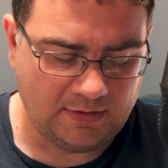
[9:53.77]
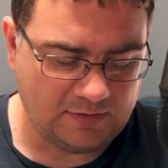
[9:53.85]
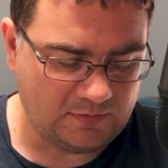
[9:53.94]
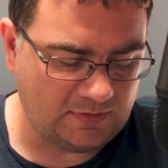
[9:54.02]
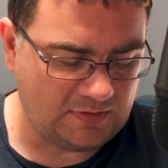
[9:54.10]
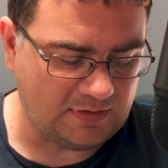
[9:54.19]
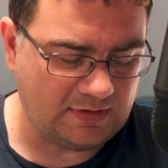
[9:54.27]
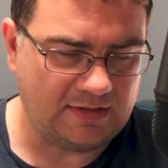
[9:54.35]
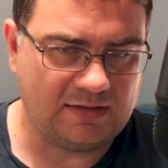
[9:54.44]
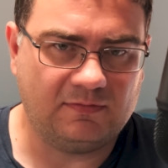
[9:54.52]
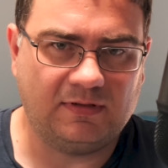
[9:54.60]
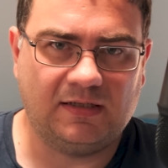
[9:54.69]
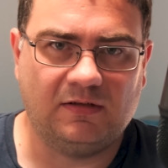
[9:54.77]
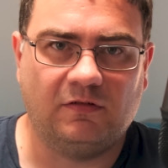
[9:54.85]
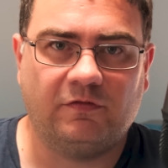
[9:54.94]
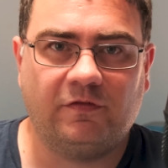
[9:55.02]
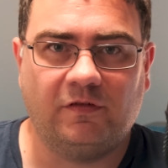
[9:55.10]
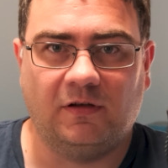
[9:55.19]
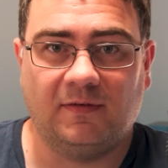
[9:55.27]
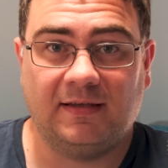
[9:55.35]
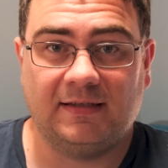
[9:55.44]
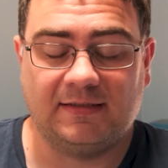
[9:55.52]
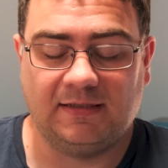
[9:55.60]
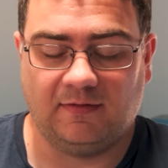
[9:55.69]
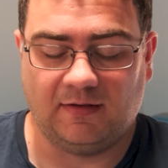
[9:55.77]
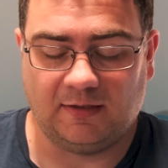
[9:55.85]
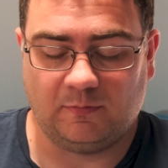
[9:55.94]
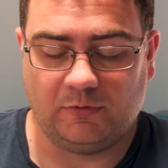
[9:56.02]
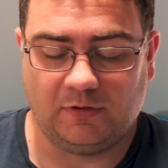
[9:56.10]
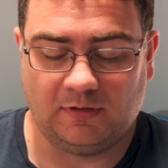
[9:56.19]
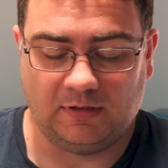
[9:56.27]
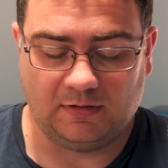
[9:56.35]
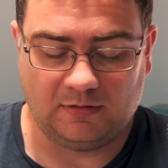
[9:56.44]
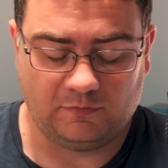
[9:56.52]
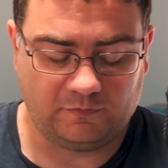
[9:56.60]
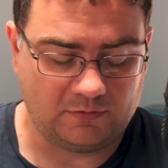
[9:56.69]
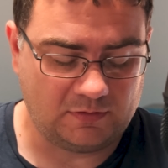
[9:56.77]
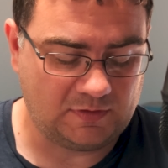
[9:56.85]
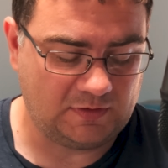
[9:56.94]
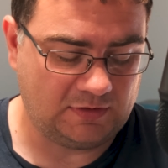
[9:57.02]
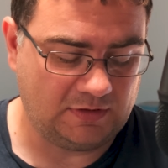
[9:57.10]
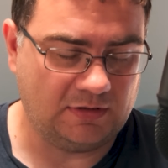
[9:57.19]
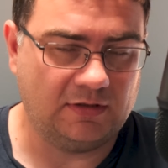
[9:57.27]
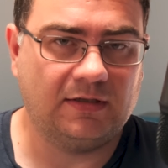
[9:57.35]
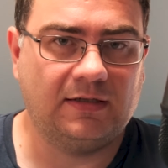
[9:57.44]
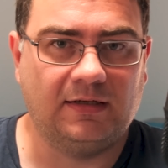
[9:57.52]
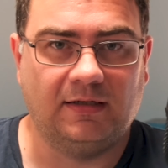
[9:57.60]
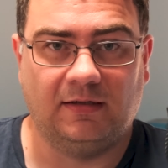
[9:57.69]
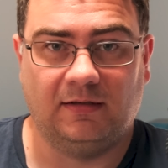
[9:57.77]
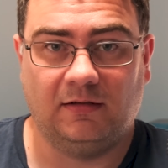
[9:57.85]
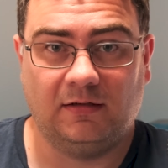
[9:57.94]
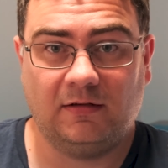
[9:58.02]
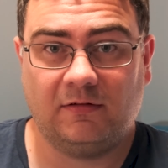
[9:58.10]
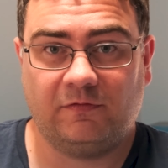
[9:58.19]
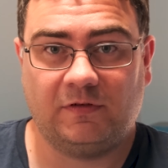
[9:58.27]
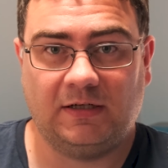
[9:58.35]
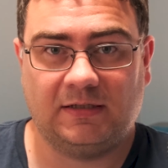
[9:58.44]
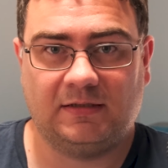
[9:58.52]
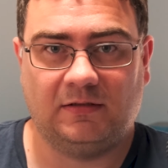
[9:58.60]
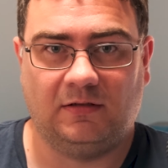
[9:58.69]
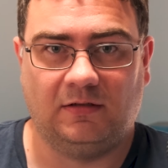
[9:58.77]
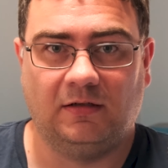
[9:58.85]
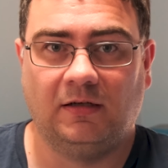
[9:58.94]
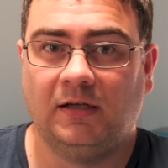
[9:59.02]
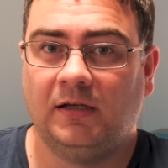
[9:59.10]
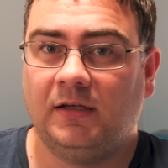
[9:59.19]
So it's a nice way of uh, testing that. But uh, of course, uh, a lot of tracks are